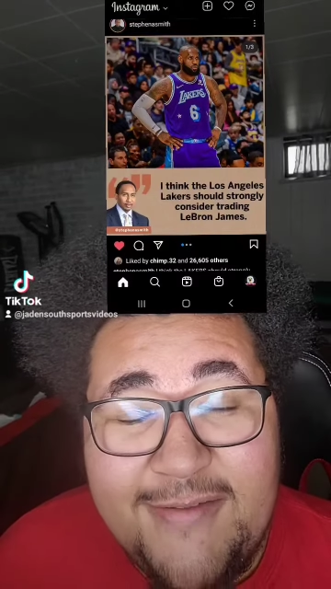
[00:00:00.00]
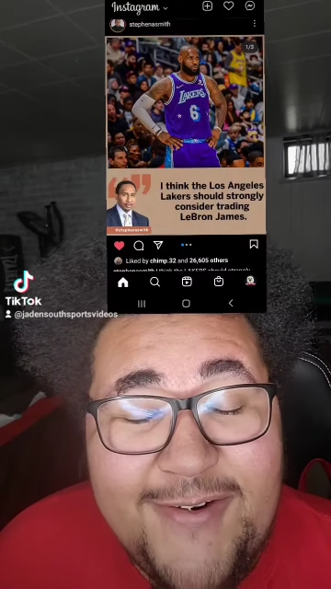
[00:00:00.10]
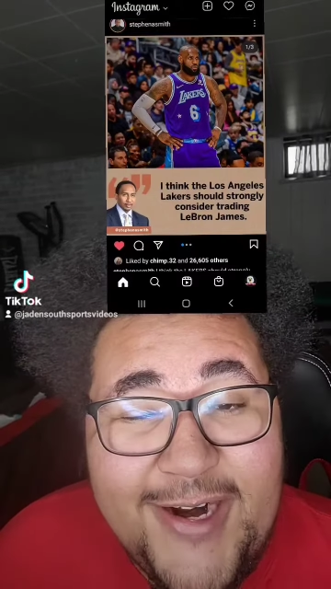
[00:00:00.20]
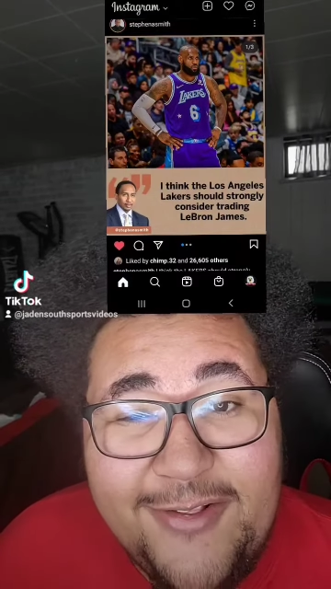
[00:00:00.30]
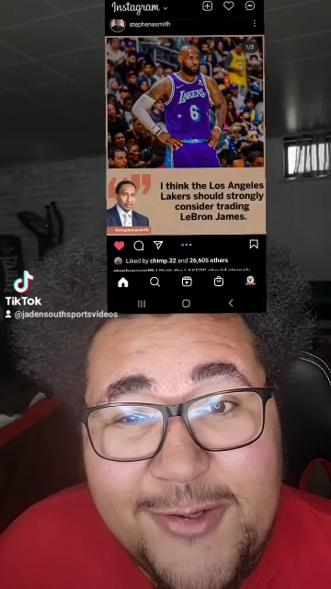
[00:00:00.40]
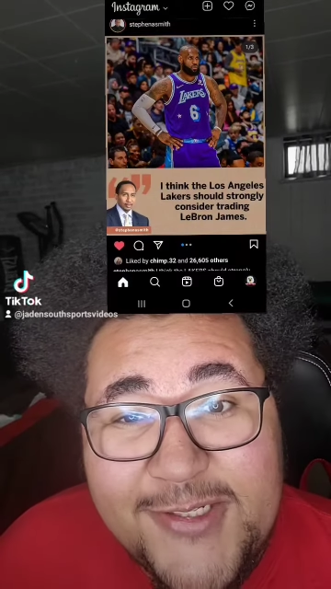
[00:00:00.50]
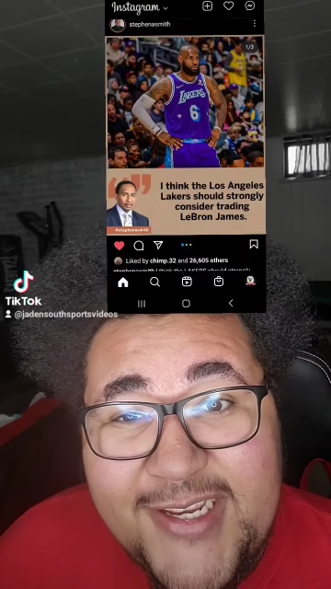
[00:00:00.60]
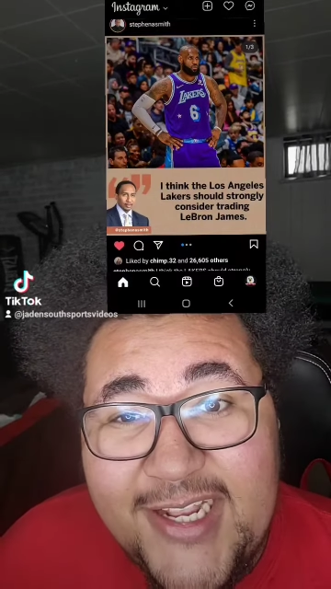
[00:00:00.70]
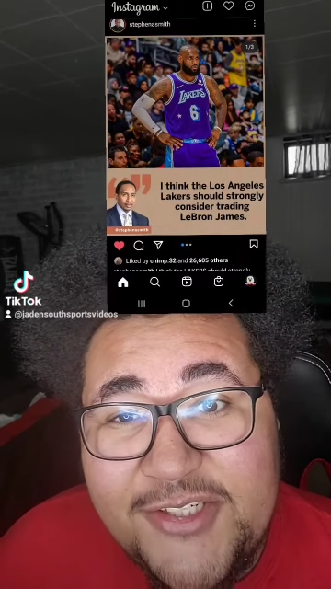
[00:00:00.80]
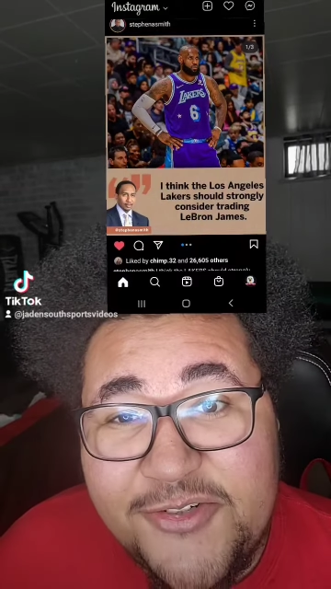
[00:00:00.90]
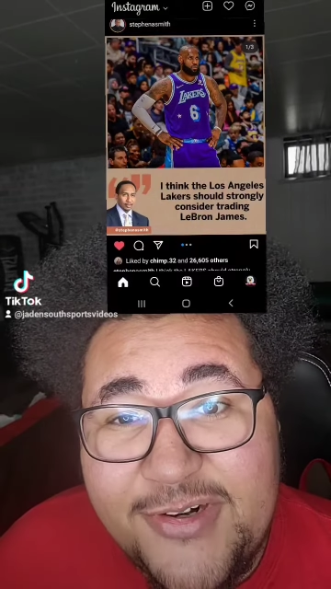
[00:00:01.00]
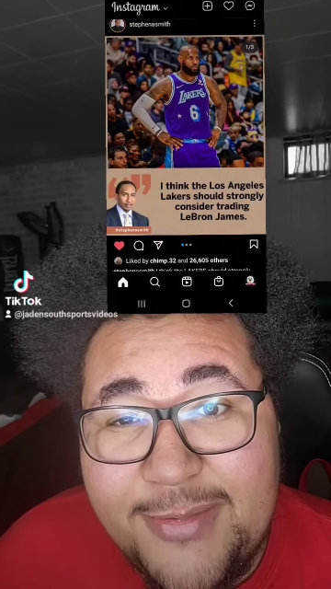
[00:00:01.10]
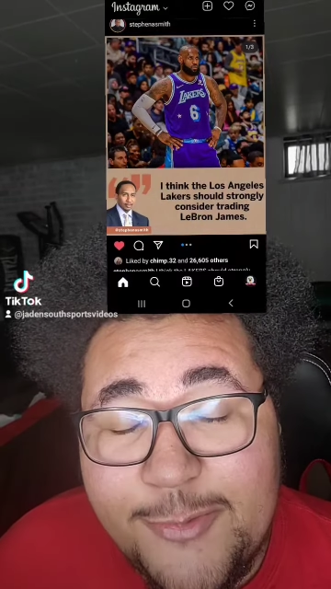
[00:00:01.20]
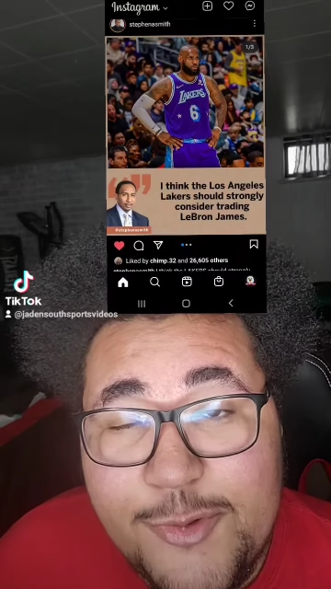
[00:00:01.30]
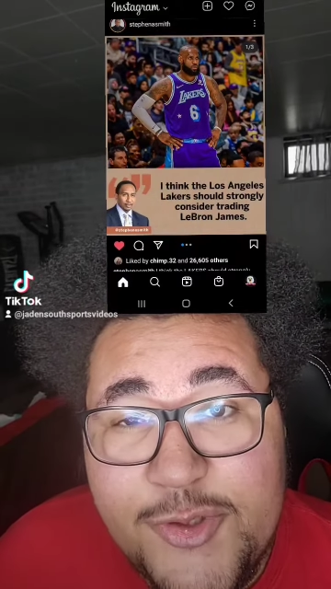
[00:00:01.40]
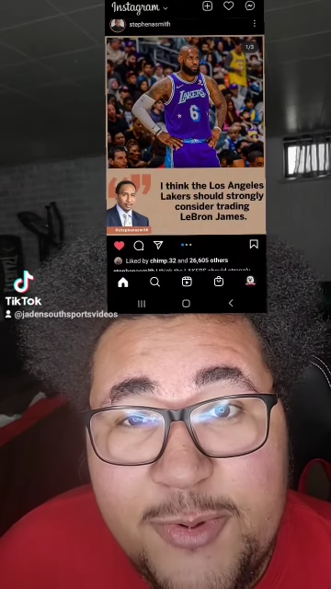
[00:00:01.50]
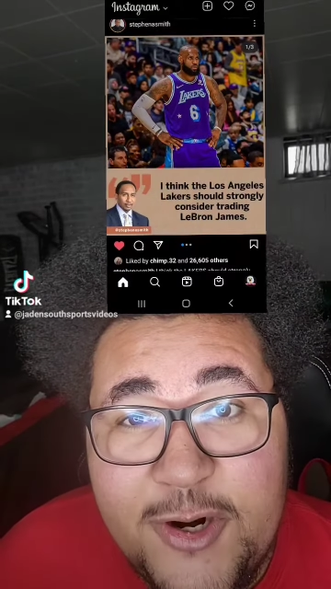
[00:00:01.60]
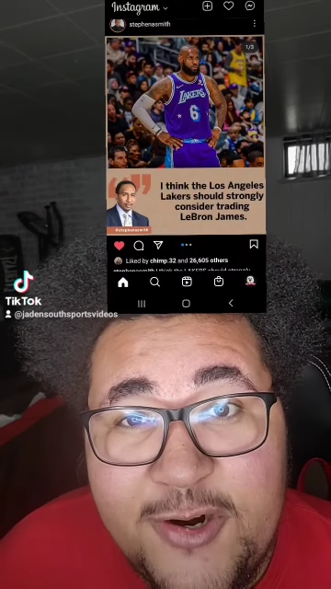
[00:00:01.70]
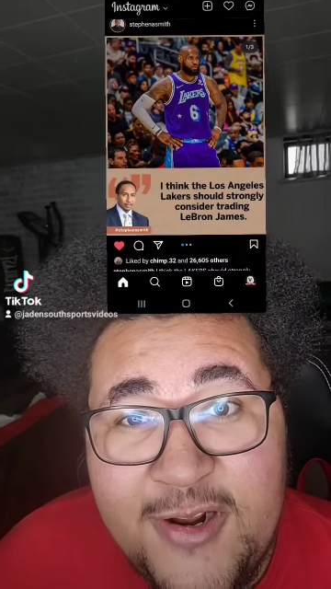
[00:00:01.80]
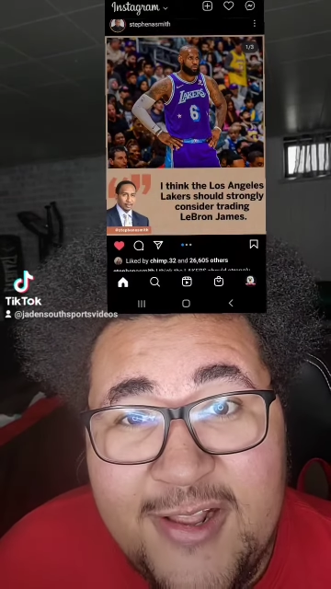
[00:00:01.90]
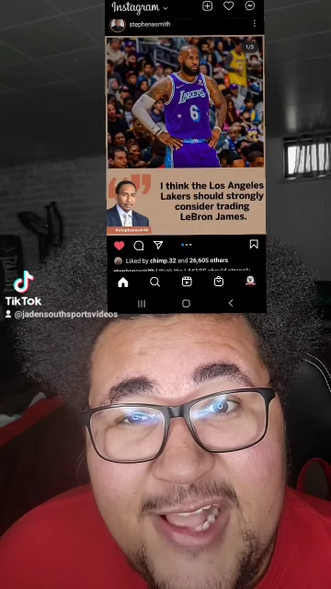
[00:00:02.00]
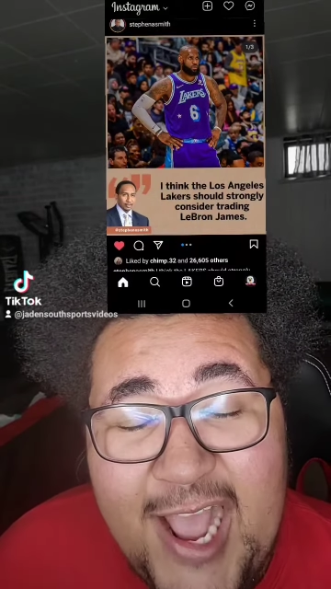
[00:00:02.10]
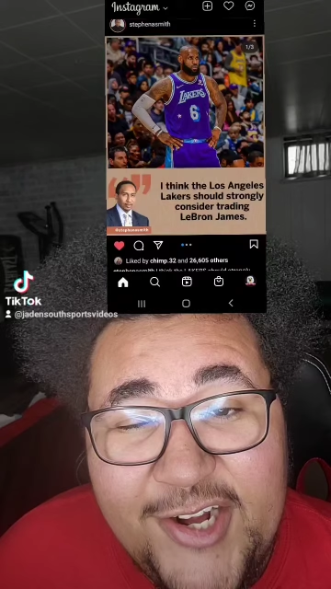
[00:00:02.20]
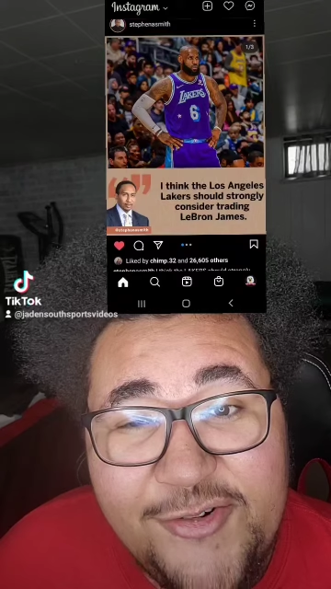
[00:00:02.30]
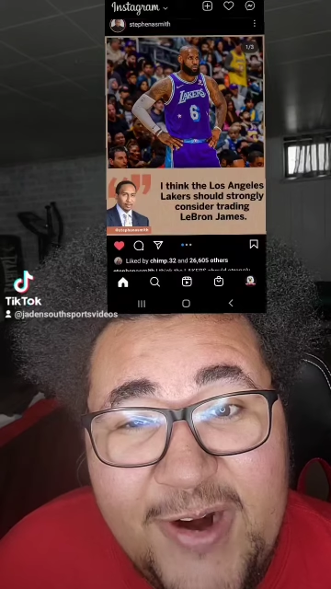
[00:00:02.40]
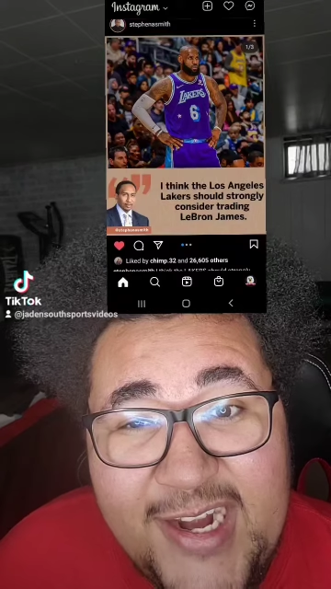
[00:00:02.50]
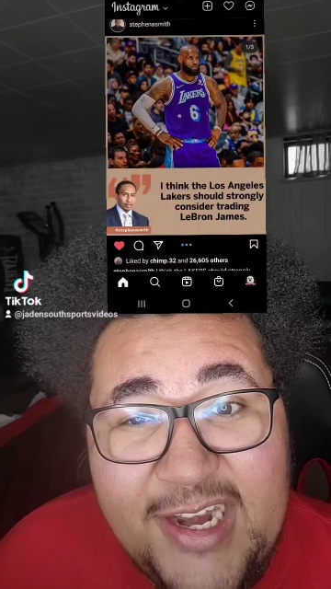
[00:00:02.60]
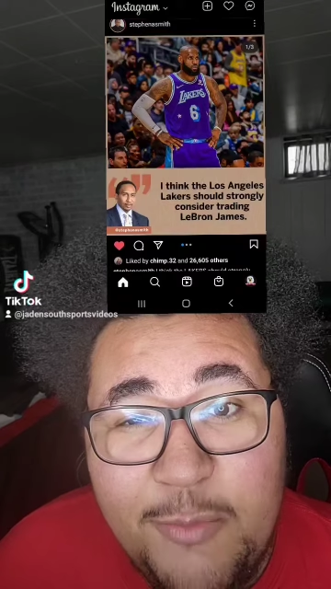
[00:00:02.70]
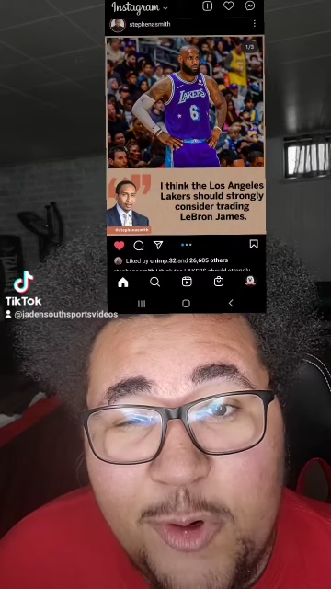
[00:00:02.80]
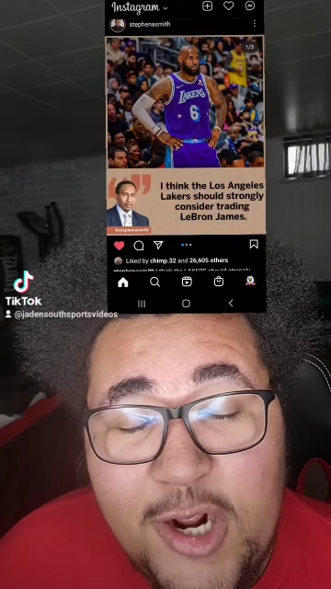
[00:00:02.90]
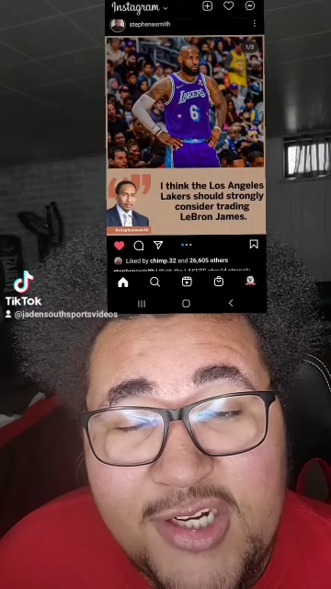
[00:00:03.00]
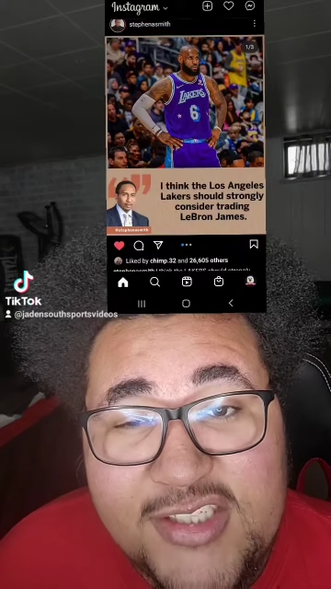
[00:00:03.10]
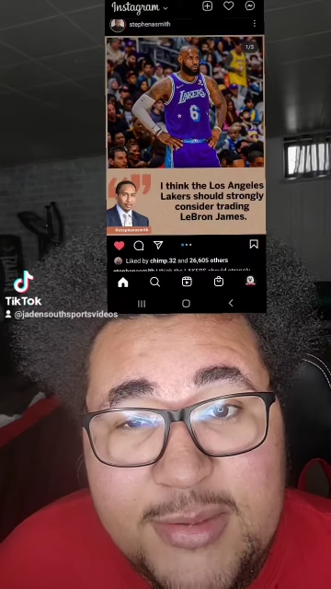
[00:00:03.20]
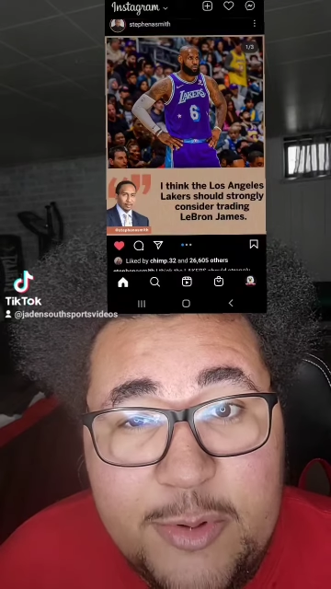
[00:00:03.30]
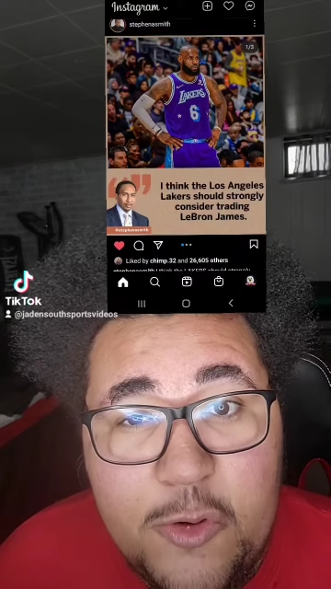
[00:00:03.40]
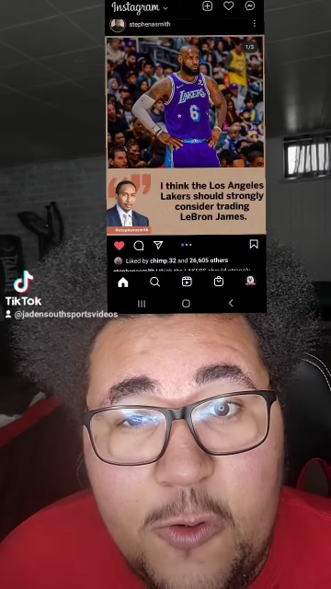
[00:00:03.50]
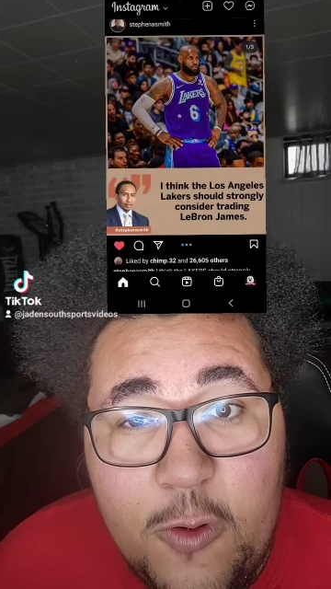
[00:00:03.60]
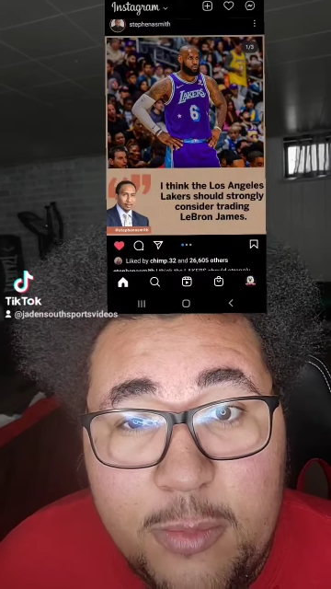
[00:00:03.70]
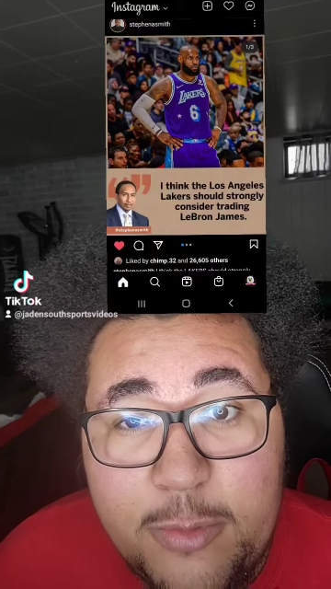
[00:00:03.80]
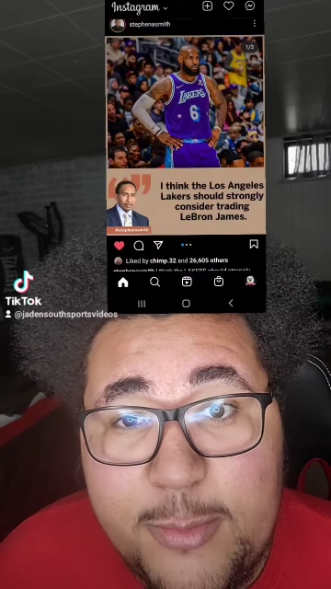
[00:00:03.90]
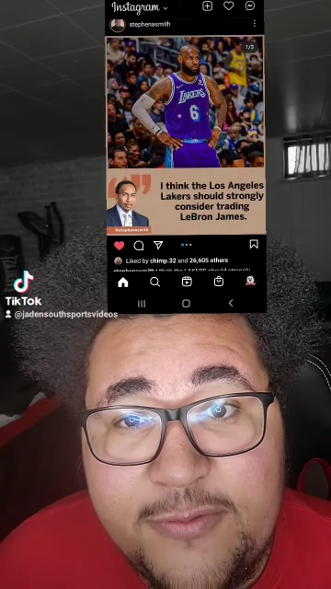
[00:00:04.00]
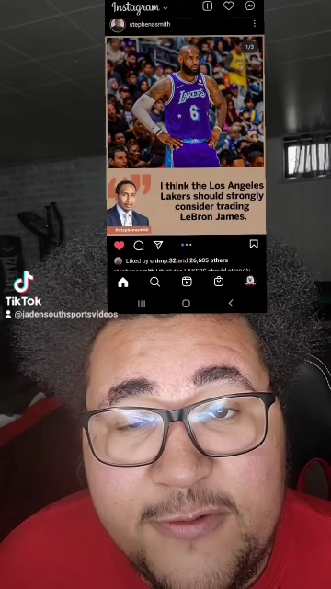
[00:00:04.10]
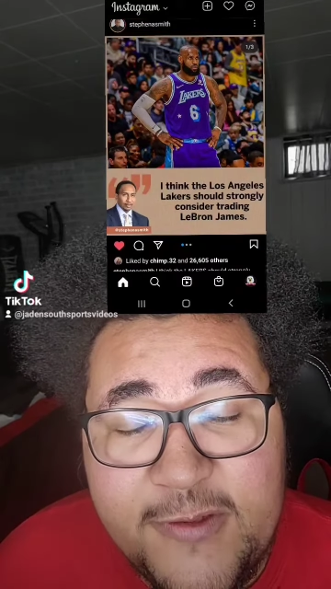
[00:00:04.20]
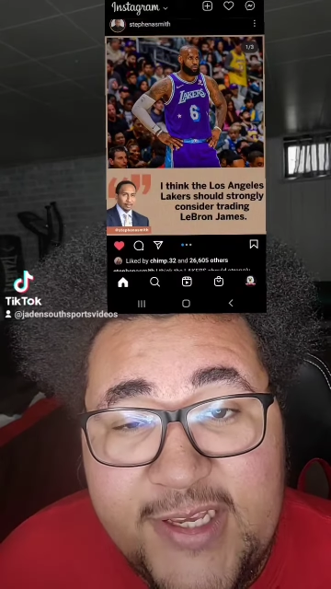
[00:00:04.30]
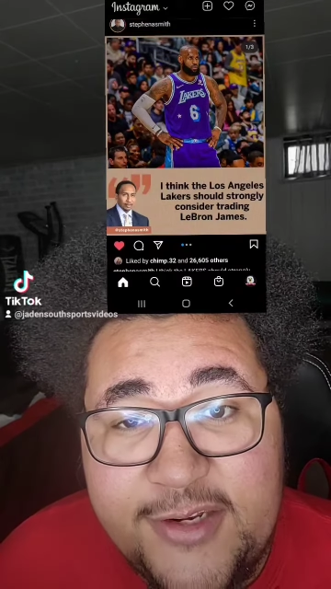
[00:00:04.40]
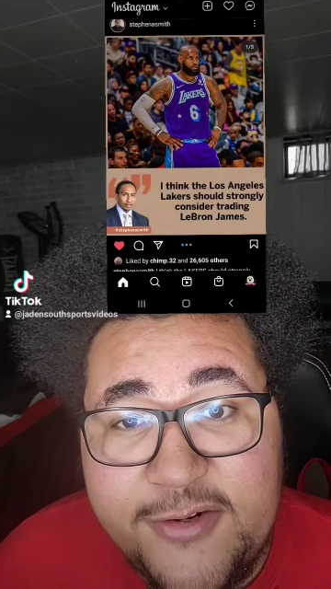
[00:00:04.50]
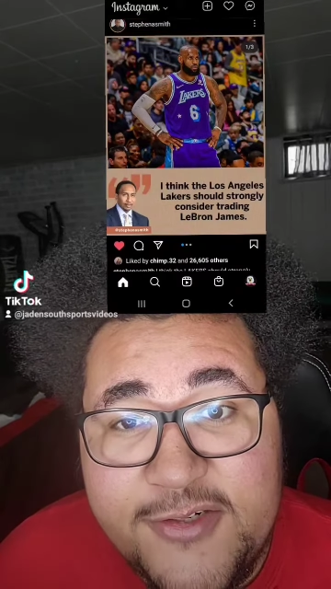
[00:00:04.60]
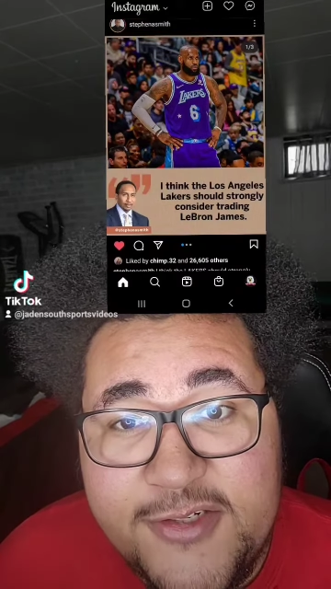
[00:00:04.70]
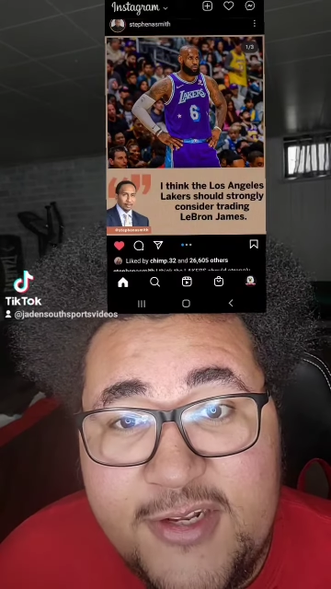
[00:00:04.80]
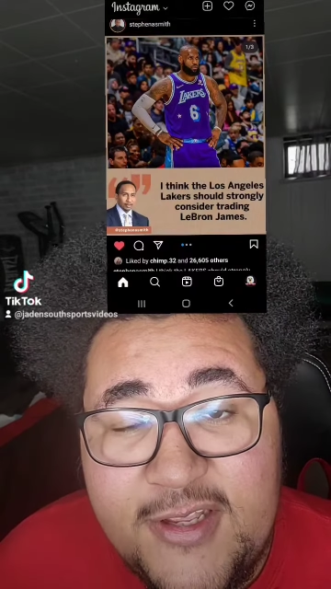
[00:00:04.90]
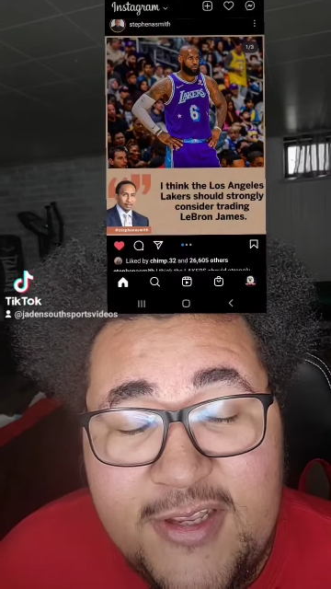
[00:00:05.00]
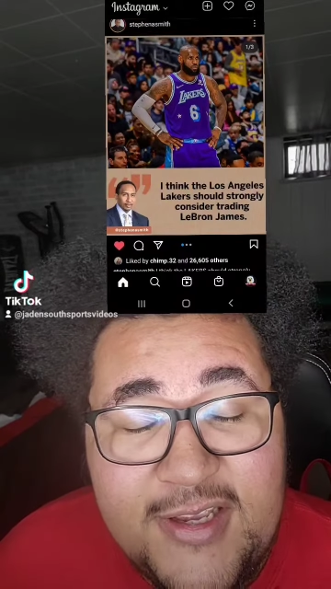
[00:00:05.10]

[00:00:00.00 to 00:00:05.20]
Very close to catching Kareem Abdul-Jabbar. I think trading him would honestly be a horrible move for the Lakers.